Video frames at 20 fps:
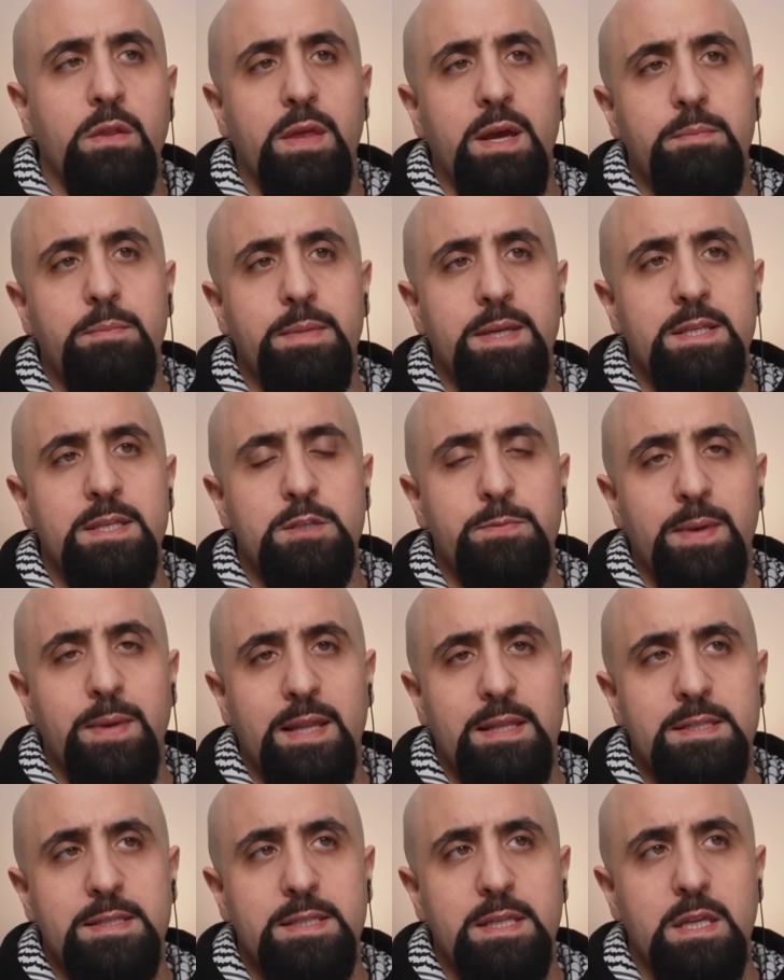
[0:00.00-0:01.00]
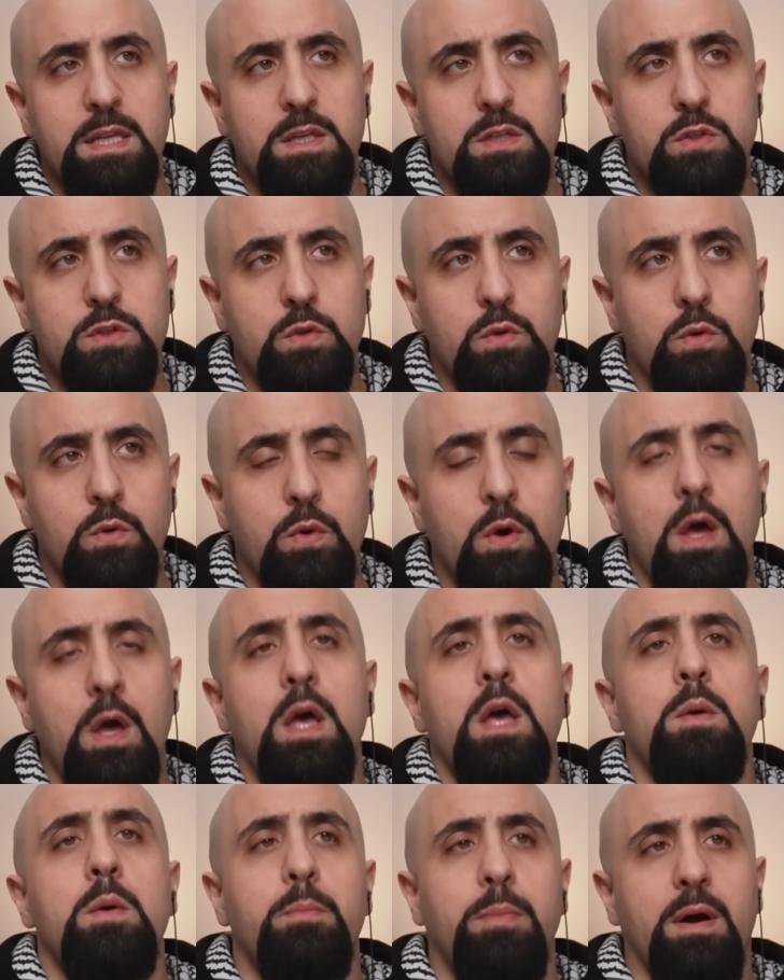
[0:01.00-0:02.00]
That means Palestinians who
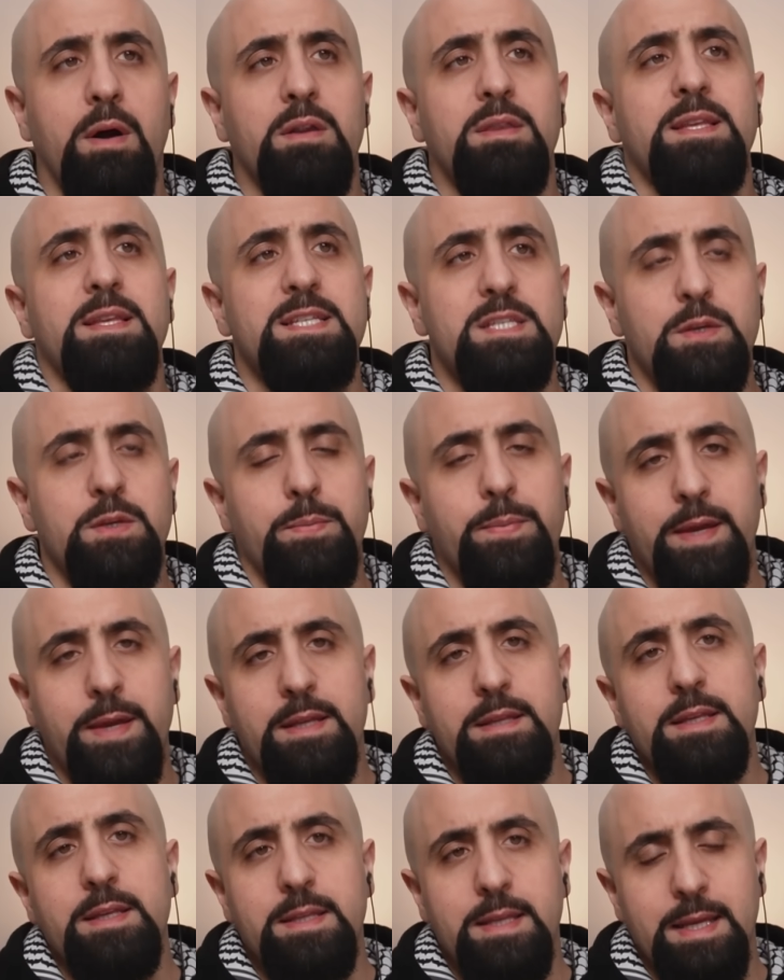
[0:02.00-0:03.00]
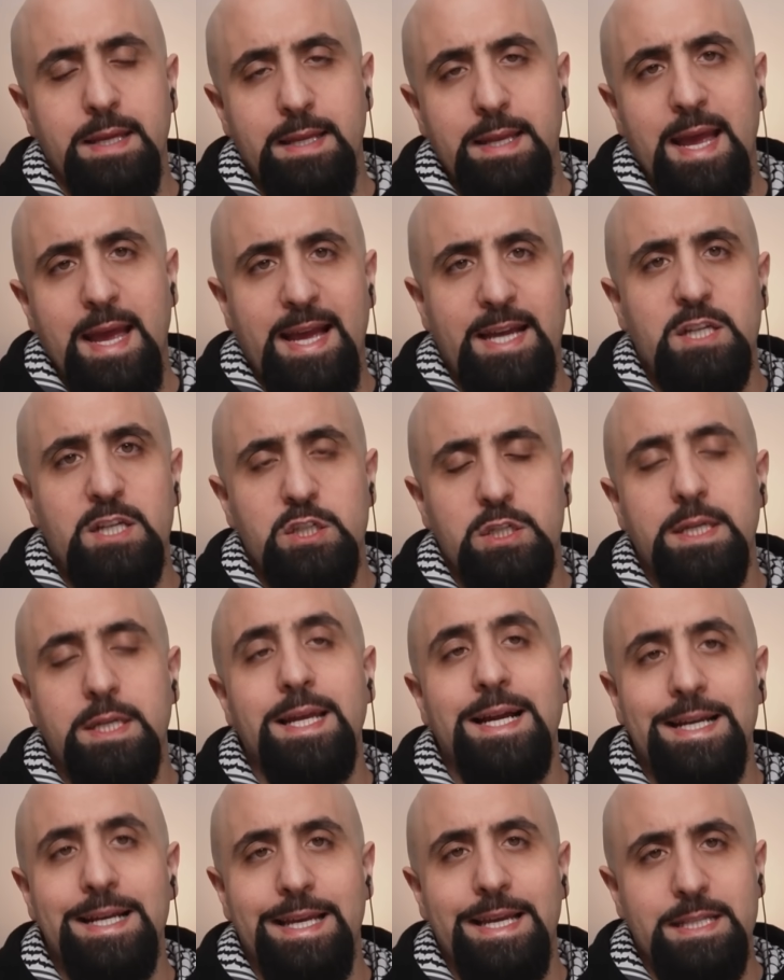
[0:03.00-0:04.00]
participated in
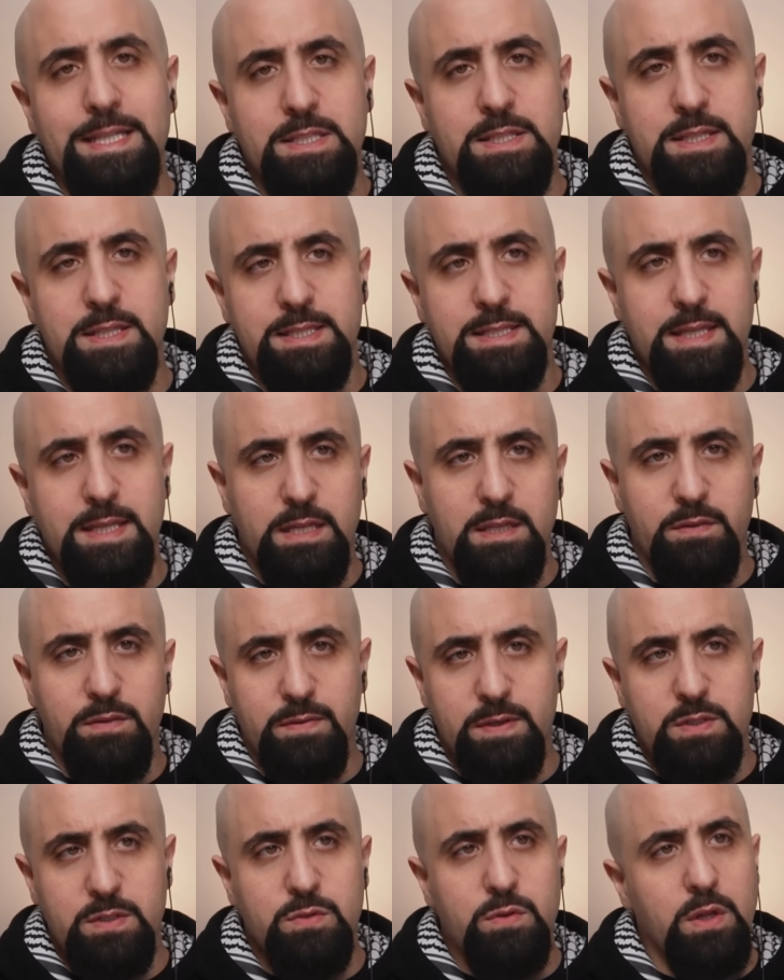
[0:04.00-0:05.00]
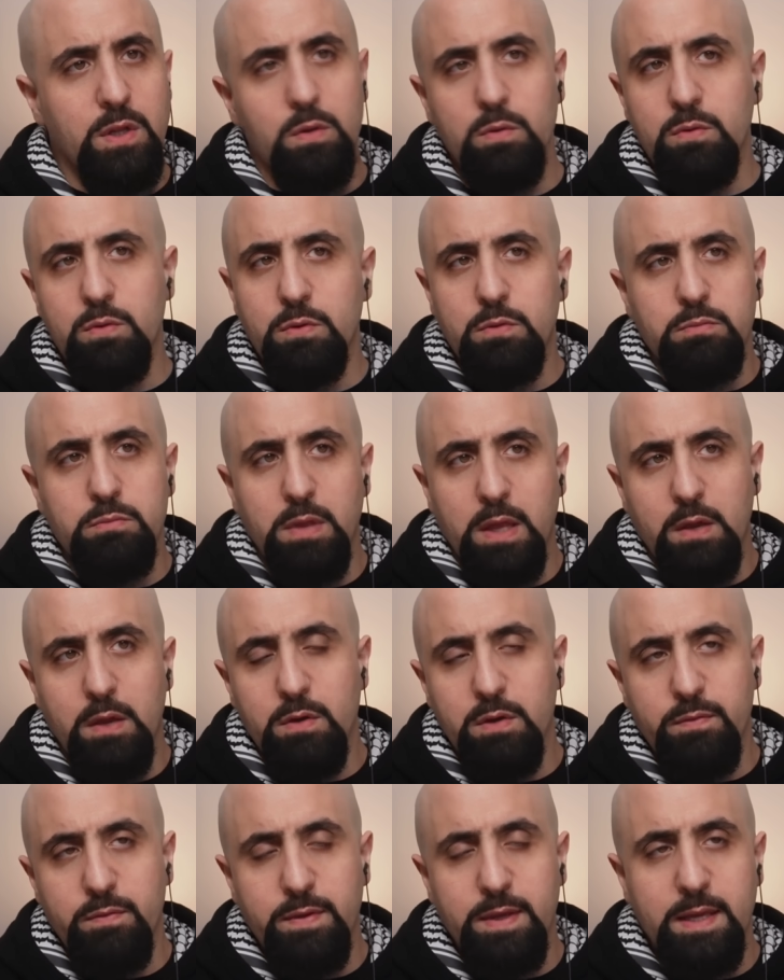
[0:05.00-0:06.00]
action against the state of Israel, or they
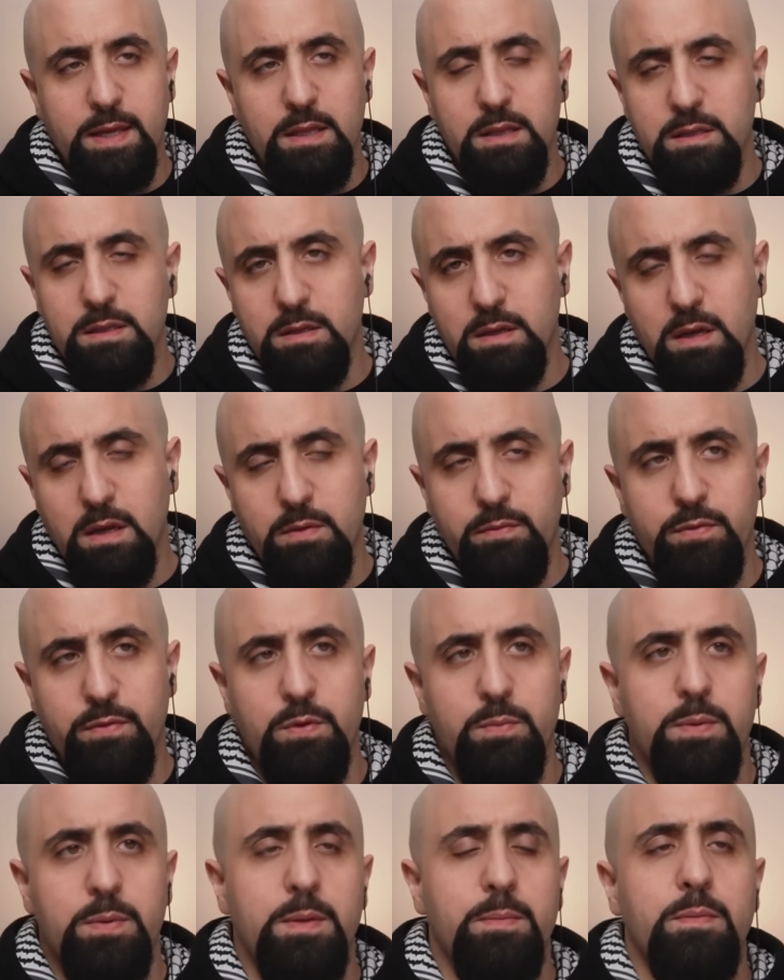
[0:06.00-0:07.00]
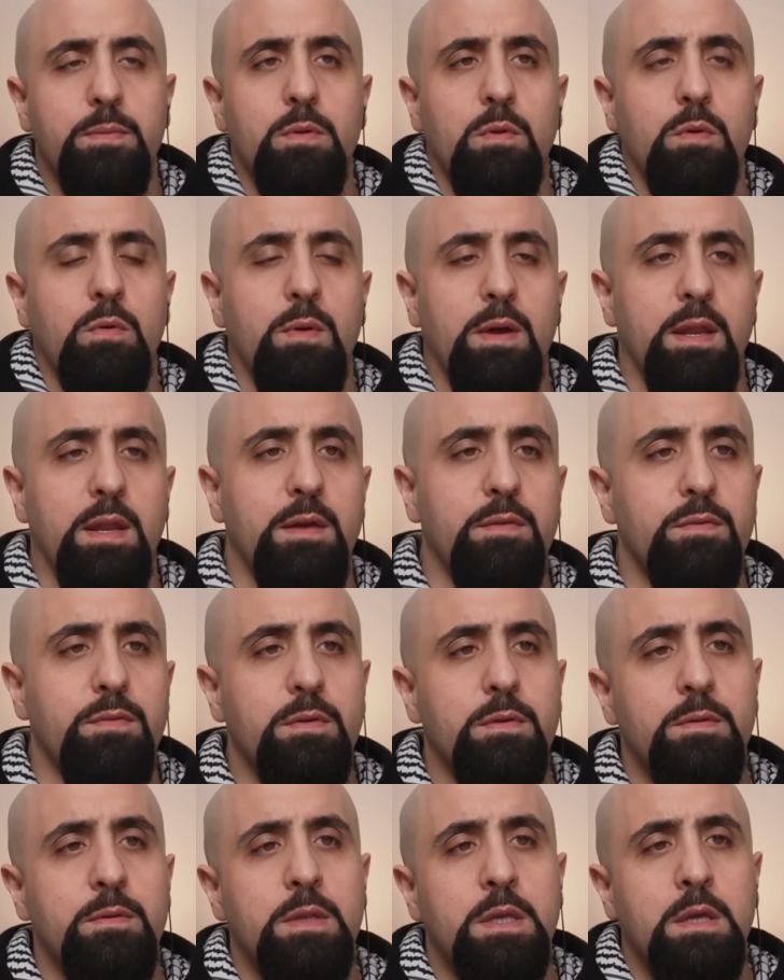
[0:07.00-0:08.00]
could have killed a few people or what have
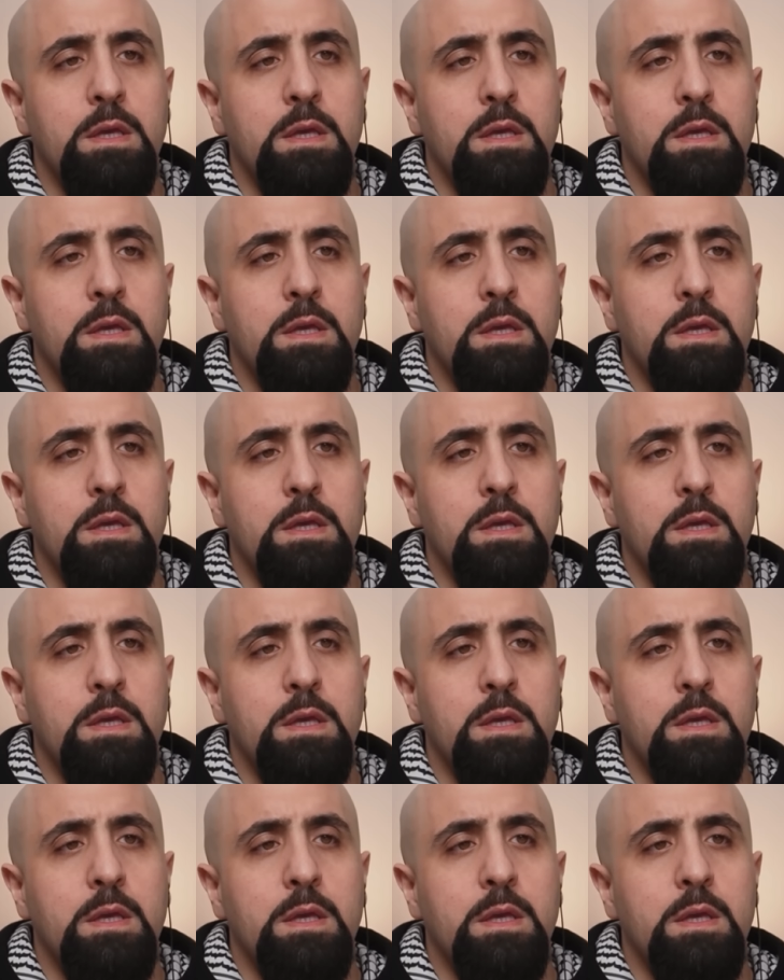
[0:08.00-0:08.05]
you.